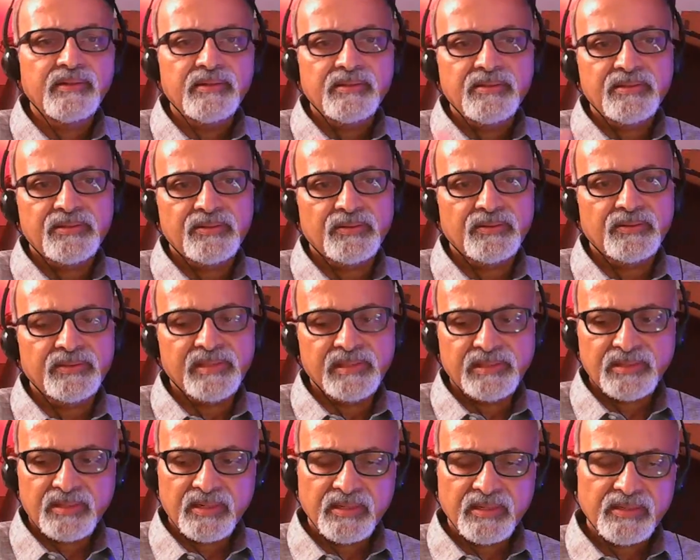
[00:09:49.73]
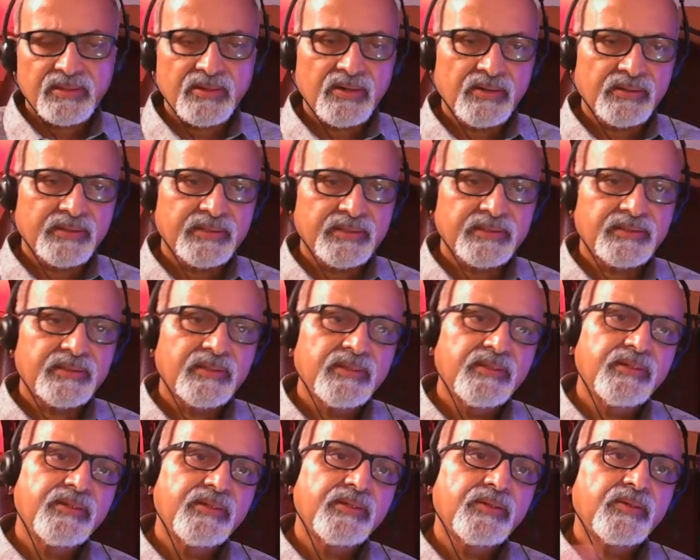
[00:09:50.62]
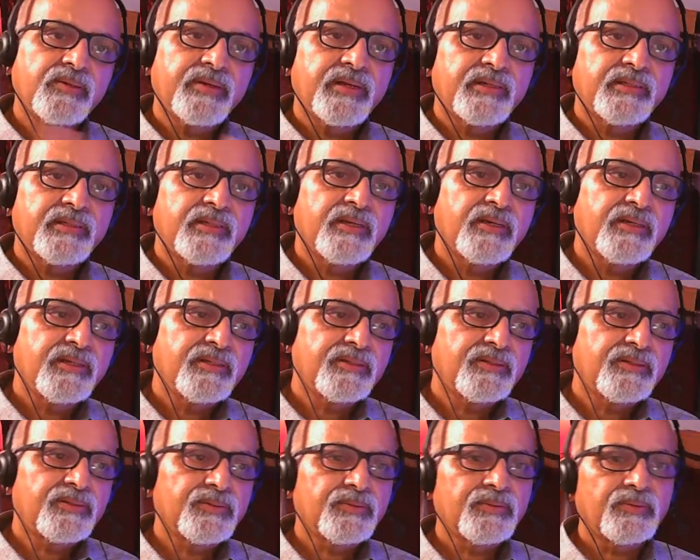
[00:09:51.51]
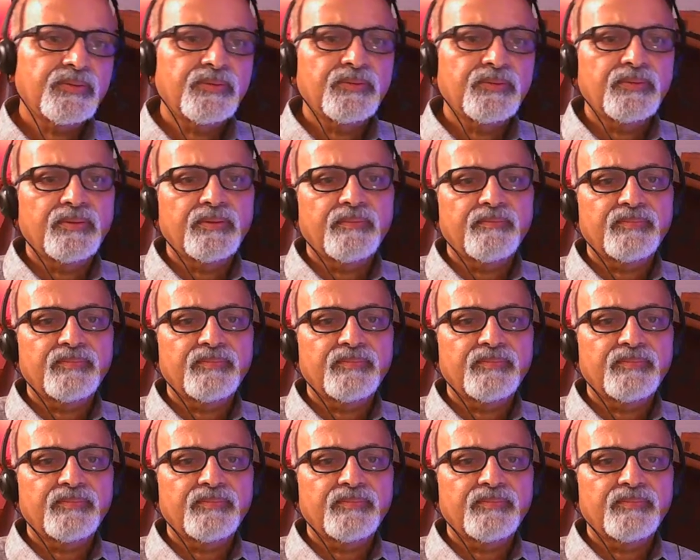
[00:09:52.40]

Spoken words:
So just click on it. You get the link to